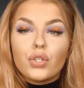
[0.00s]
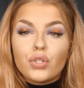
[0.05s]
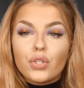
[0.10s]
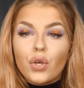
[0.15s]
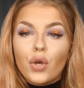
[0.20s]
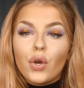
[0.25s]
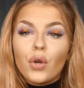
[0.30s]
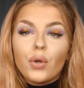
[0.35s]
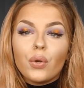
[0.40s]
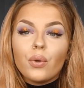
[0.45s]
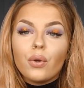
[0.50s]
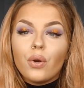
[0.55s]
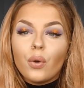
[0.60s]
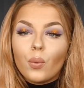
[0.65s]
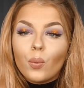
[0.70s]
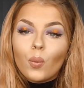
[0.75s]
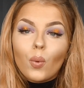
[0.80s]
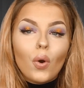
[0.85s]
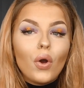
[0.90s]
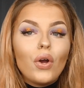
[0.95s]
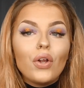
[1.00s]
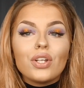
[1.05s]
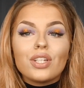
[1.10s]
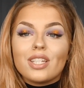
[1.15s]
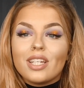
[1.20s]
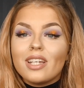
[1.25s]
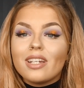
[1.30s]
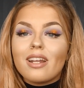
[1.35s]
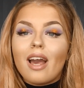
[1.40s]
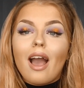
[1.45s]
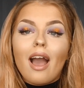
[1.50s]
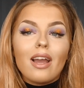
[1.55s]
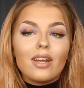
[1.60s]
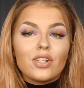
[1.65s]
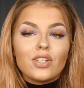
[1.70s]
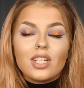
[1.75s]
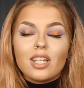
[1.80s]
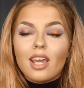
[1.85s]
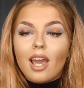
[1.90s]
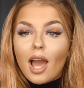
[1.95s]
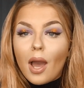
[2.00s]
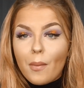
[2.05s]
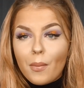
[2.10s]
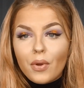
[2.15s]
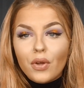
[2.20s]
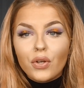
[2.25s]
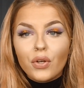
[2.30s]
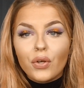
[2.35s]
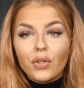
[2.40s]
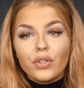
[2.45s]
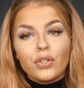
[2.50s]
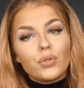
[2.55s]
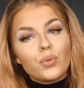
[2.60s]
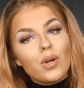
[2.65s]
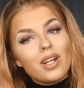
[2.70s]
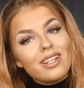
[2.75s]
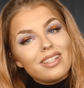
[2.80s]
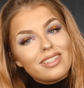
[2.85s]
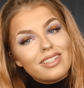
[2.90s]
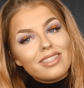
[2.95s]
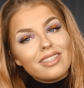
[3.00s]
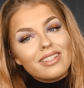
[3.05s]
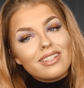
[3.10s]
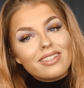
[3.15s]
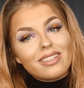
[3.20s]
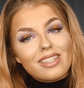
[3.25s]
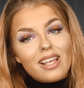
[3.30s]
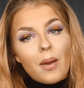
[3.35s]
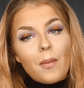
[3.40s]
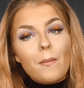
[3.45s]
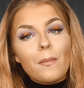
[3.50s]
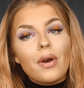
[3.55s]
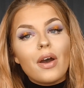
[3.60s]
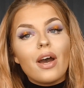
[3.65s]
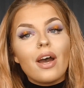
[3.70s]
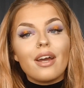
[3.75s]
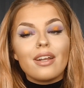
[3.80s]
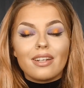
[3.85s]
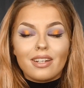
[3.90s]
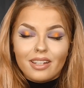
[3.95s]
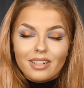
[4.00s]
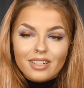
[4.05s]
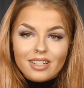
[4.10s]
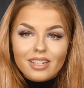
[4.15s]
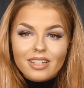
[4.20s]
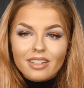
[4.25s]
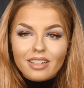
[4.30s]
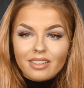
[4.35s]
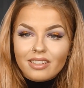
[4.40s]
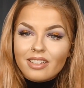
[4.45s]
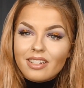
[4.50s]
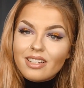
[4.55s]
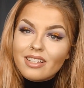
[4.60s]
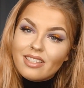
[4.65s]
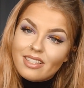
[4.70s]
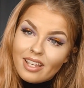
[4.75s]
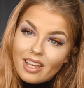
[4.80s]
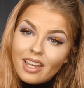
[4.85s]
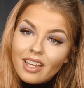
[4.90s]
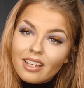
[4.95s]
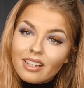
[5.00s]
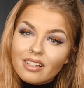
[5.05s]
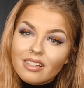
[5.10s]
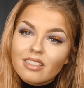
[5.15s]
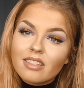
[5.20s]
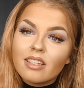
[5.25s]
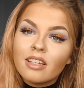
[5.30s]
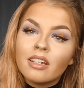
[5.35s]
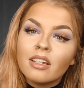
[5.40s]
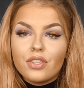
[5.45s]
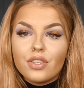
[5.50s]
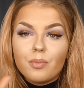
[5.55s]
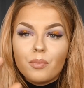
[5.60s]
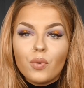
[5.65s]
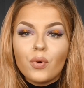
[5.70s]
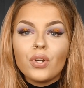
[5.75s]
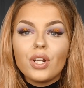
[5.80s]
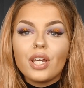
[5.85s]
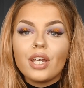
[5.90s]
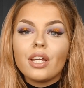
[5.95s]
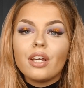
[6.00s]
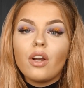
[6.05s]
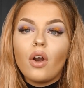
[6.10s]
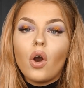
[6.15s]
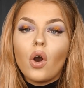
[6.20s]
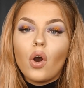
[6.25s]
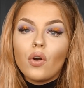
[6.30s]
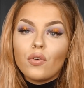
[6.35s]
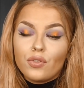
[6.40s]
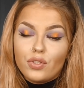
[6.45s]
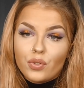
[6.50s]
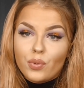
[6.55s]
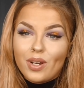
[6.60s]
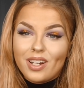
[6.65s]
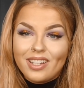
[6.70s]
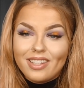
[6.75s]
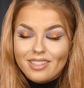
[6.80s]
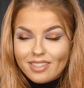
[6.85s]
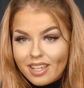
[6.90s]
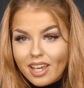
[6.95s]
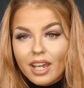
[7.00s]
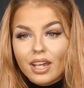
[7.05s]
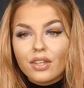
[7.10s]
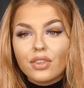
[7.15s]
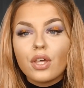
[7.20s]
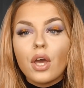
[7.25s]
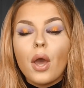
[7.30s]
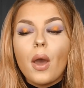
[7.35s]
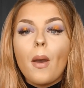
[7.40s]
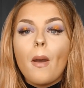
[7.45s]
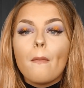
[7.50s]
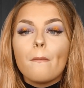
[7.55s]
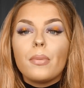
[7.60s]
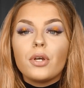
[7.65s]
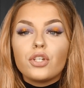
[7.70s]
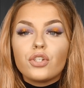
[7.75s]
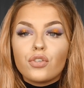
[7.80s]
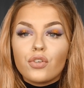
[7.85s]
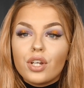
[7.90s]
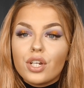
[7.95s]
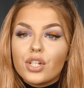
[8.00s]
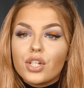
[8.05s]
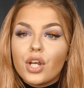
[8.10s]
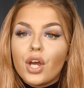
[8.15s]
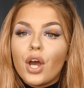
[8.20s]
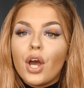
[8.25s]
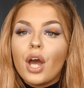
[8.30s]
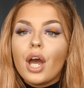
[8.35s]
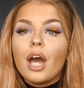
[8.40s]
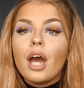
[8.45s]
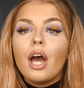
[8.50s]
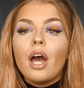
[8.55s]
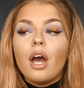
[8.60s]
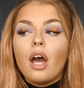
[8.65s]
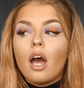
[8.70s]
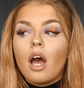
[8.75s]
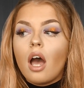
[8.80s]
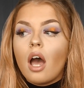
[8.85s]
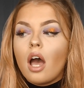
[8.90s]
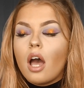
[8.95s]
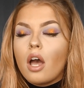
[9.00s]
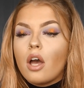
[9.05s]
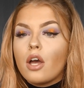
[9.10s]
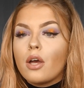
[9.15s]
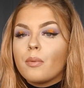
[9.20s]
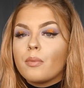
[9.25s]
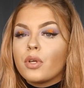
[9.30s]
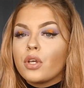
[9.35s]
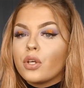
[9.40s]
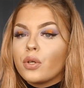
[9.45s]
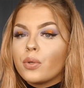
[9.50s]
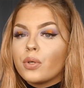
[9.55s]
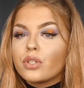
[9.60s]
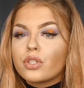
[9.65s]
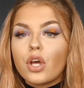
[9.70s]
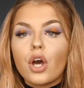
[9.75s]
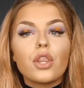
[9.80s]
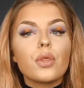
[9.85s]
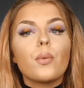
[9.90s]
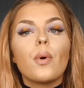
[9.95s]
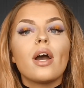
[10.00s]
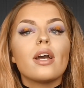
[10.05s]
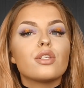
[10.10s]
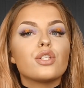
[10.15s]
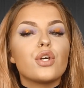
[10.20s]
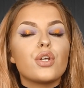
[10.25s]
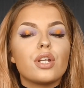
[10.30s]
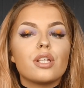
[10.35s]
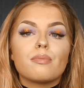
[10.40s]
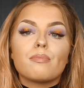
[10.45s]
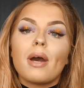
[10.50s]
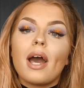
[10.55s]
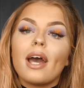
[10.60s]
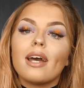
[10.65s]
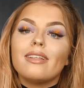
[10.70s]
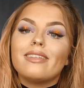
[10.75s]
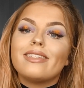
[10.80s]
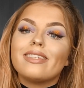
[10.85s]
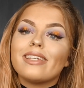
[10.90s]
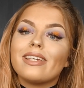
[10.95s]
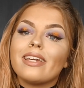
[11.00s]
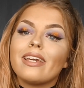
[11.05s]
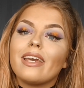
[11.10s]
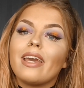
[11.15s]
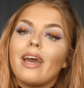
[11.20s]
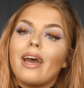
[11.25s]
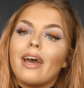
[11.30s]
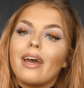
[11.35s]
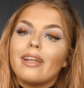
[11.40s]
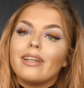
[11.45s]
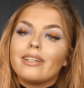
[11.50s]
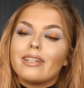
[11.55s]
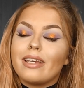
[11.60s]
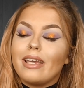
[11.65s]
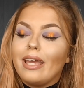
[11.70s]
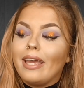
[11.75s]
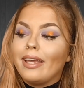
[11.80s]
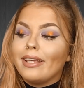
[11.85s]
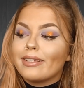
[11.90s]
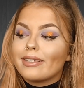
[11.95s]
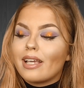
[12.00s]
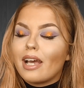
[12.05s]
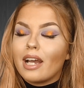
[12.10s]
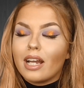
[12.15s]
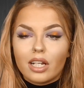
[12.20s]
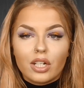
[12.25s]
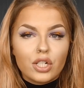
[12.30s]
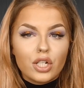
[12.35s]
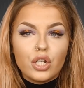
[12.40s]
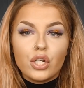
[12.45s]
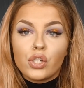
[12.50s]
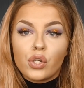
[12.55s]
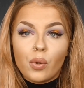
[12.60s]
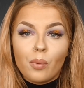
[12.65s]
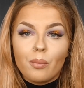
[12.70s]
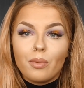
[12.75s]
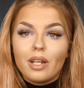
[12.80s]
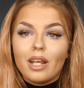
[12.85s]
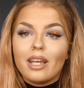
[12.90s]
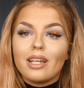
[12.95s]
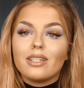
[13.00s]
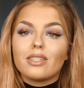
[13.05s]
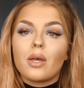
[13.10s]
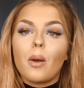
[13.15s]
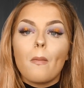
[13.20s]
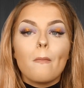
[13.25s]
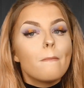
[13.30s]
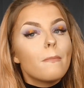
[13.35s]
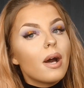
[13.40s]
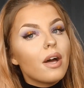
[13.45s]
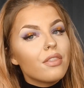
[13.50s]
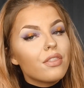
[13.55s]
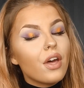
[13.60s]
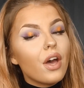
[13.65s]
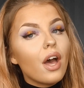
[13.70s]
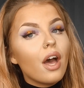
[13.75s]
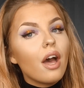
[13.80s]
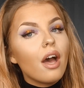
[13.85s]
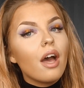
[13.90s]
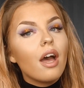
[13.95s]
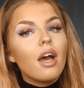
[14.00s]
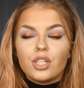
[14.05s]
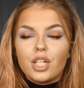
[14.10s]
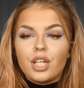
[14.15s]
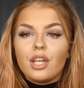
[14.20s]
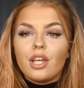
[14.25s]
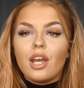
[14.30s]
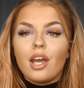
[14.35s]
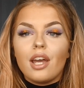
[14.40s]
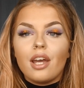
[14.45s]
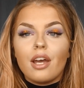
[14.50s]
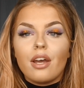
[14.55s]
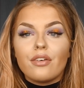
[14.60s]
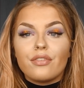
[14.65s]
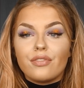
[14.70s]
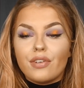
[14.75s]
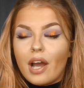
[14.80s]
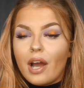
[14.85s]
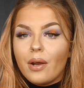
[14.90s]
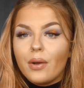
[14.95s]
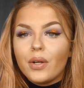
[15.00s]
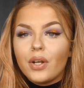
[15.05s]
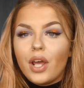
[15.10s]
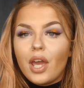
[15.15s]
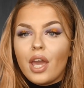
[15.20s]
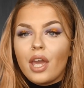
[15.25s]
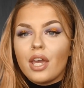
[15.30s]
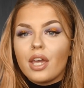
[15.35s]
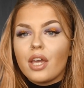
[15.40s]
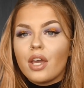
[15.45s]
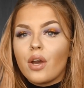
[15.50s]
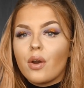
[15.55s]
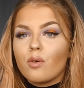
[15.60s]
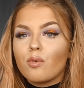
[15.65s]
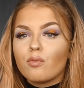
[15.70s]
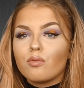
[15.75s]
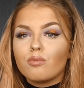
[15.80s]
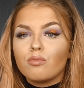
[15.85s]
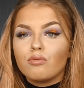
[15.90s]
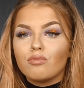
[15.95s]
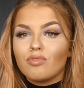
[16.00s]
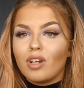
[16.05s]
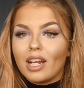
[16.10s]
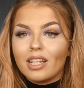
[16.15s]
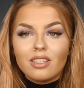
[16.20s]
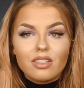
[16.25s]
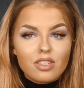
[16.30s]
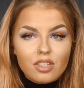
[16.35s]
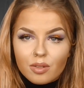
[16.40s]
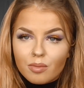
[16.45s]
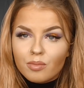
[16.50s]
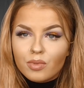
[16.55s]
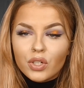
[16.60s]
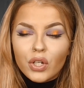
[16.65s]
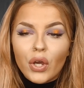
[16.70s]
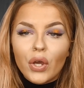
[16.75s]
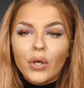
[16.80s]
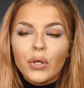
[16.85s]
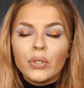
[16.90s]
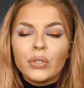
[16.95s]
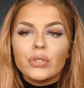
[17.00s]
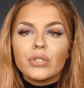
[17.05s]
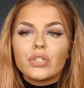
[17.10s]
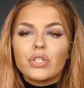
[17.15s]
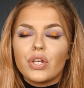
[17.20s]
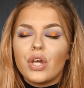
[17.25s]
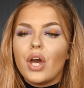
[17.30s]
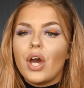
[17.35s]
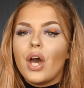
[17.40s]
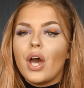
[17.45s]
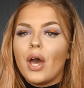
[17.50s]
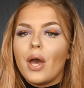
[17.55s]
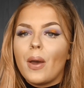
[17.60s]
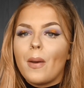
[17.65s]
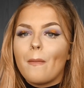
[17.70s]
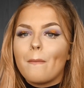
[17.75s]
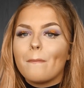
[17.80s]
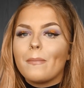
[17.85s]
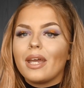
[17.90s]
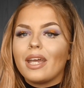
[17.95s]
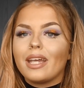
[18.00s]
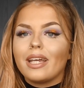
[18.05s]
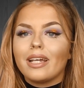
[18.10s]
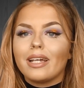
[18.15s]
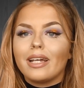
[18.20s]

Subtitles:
So what did actually happen on the 26th of December 1996? So the morning of the 26th, Patricia, who is otherwise known as Patsy and is actually Jonbenet's mother, she found a ransom note and